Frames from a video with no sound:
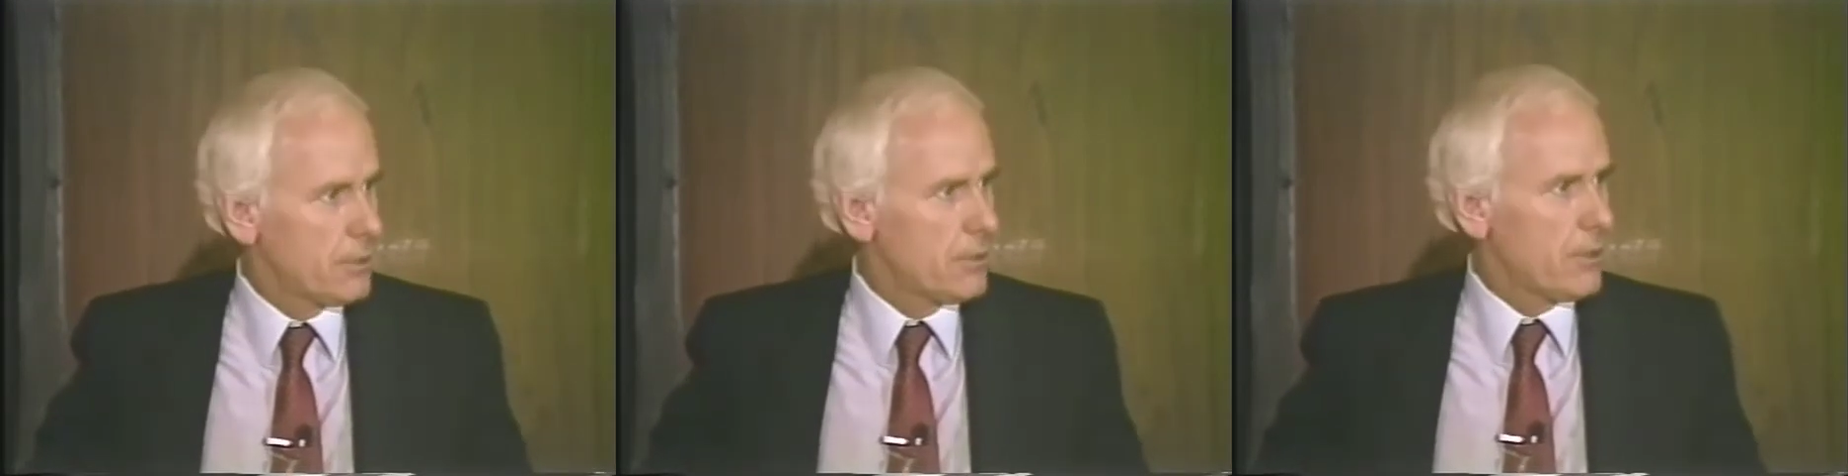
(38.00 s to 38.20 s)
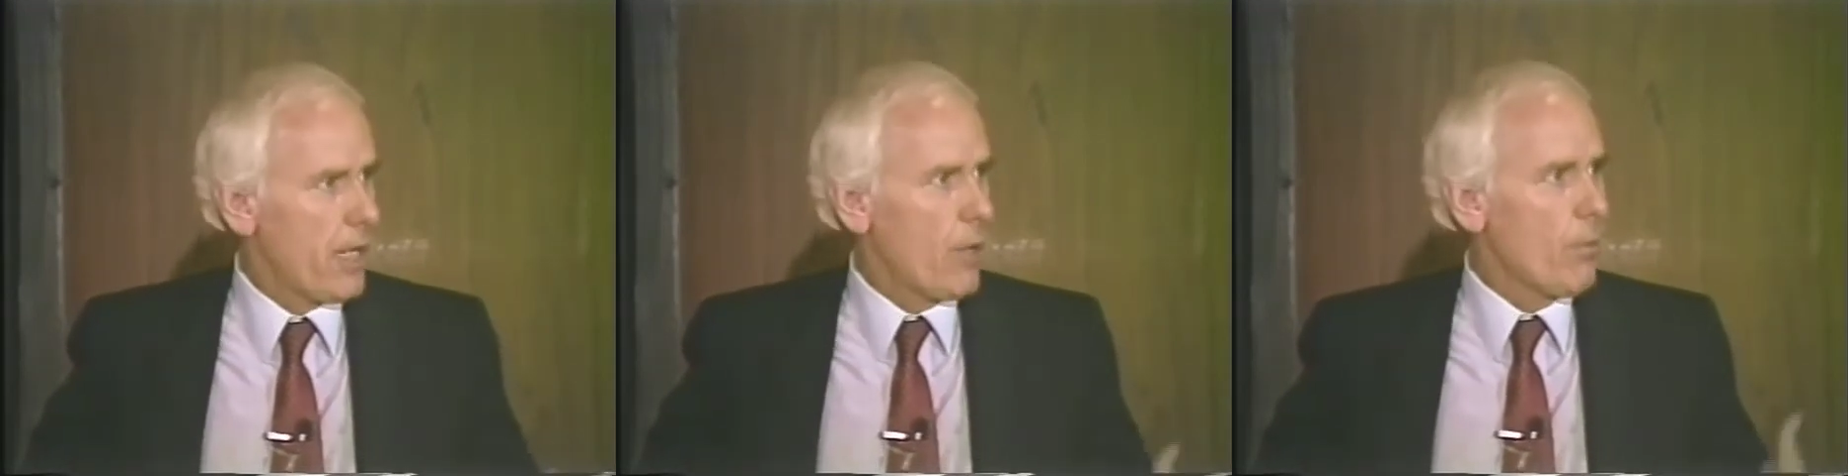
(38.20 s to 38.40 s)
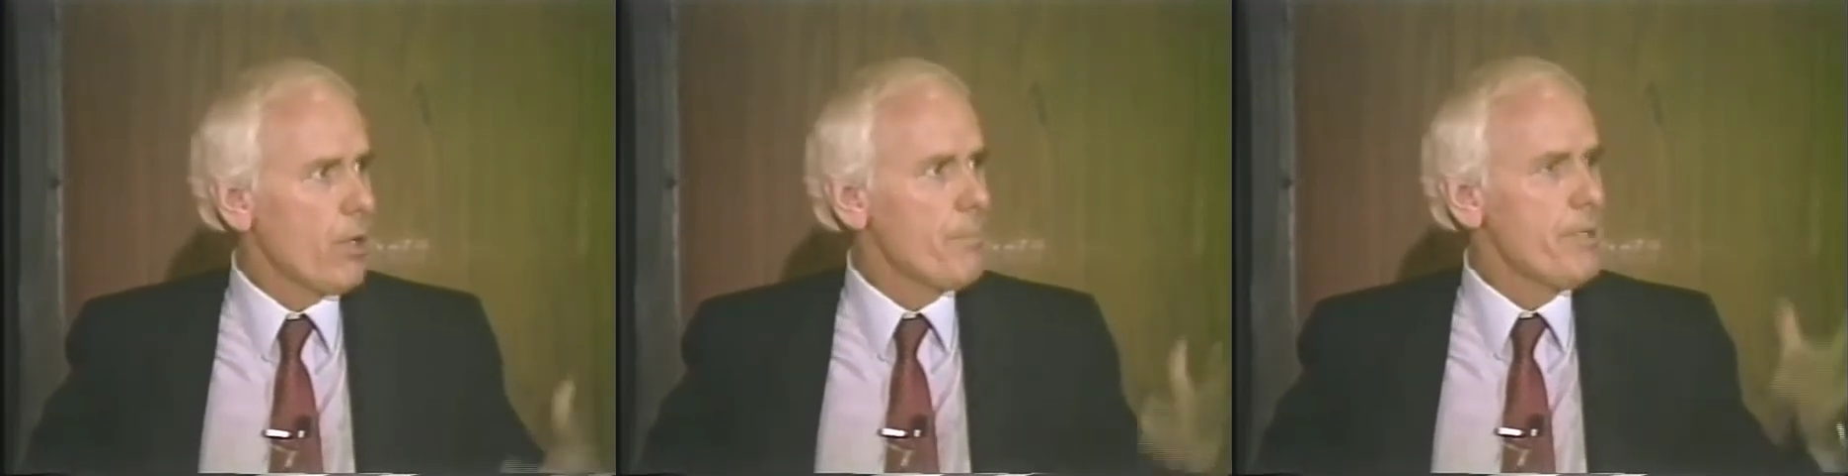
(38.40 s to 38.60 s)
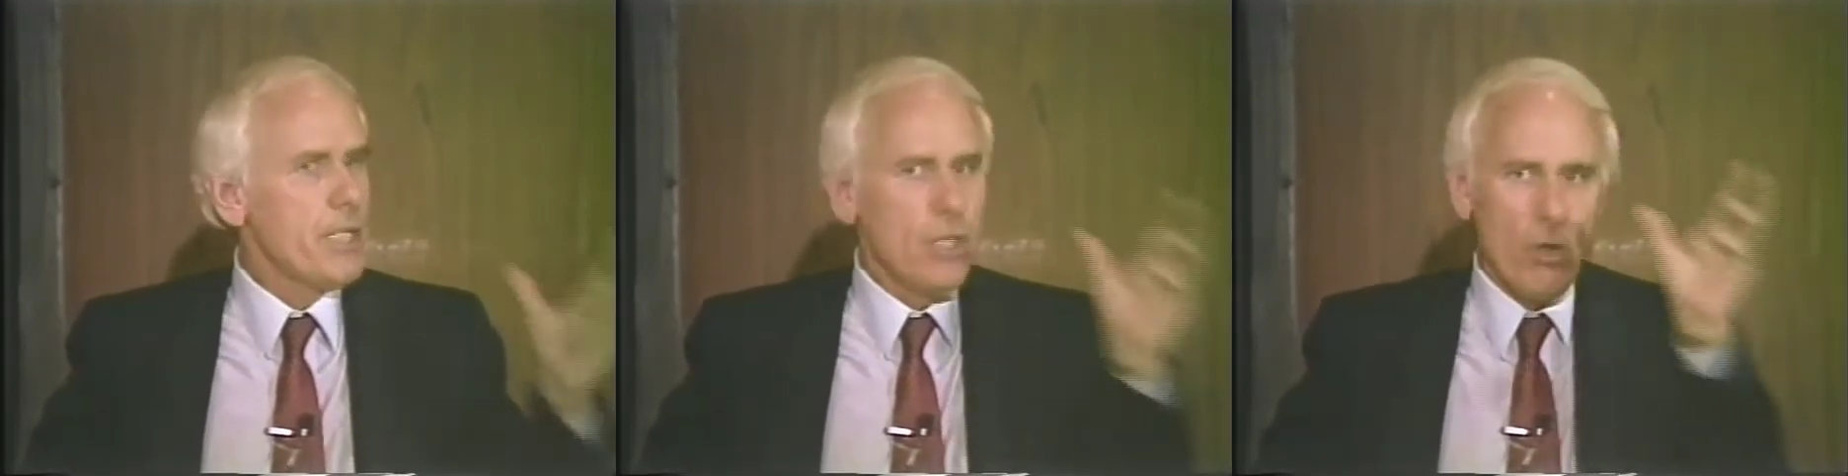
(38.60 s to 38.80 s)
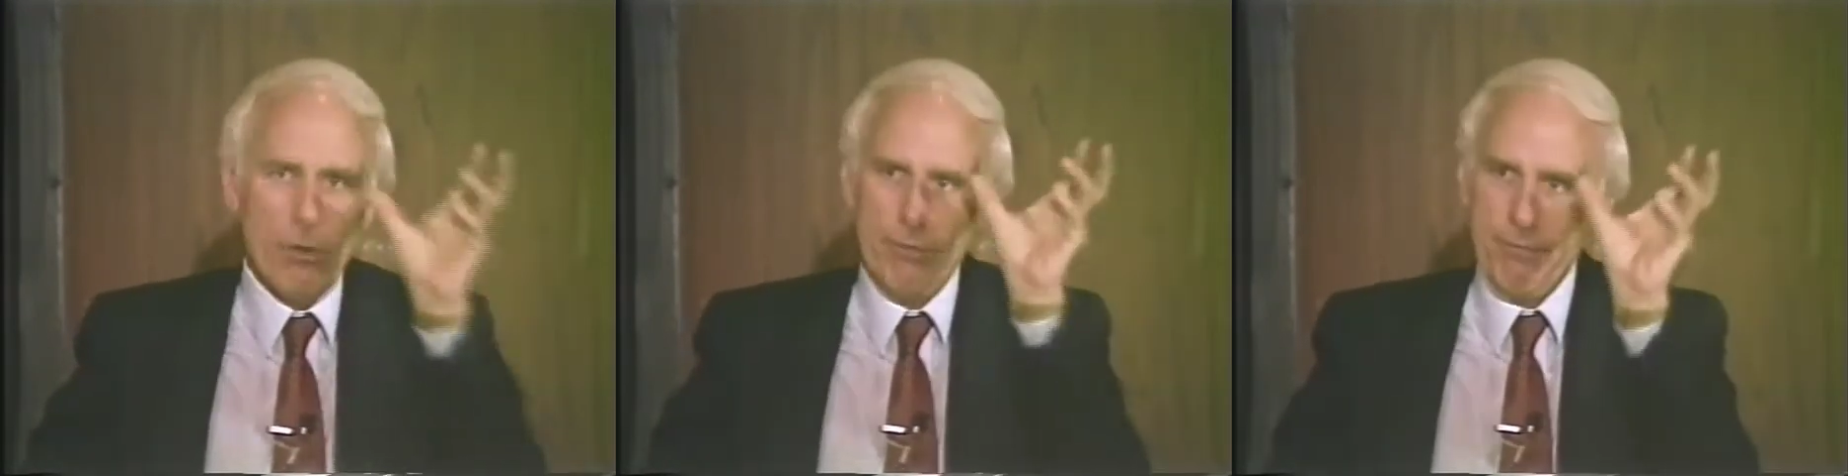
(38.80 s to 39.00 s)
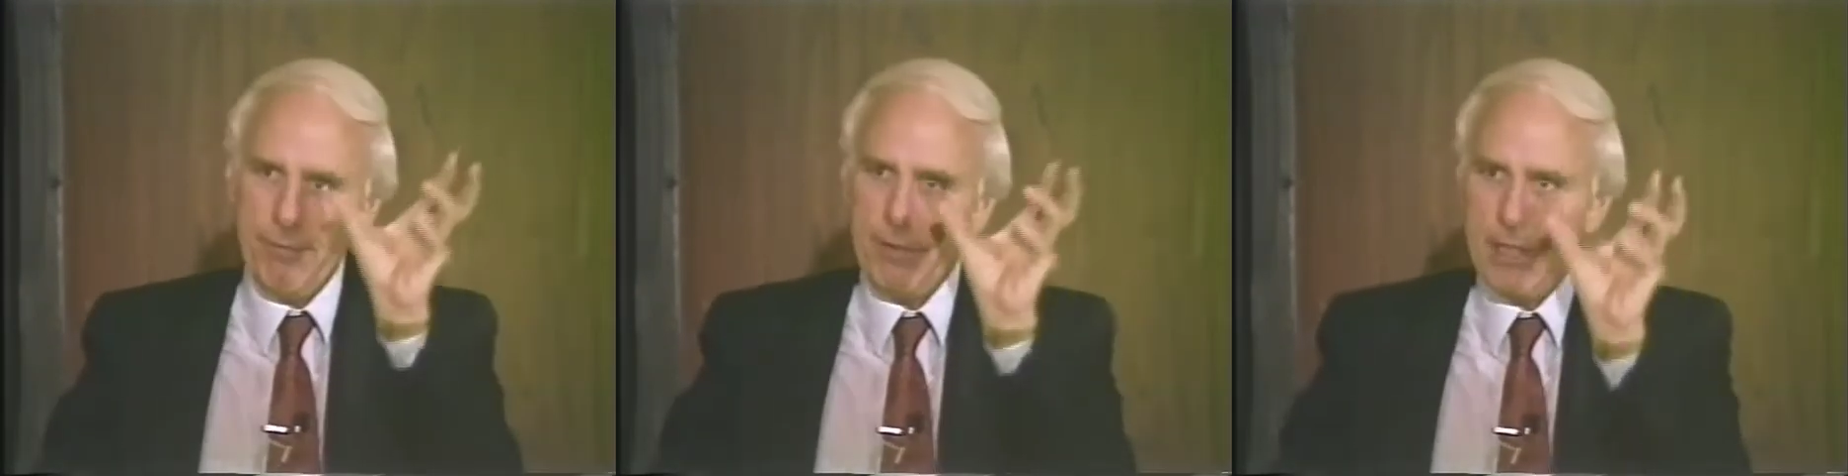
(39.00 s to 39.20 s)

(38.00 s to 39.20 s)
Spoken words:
I want to be known for